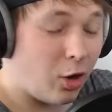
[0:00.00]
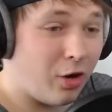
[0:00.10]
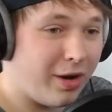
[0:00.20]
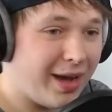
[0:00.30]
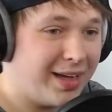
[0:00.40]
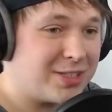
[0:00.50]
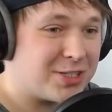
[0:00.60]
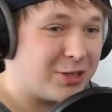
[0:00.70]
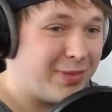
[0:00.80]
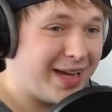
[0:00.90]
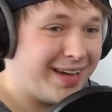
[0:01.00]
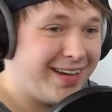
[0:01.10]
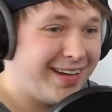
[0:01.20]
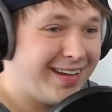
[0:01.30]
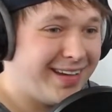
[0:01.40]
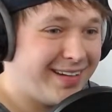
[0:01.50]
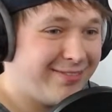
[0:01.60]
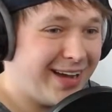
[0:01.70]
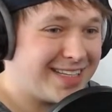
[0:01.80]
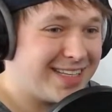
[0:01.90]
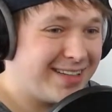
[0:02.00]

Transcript: Oh, I just saw Matt. Matt's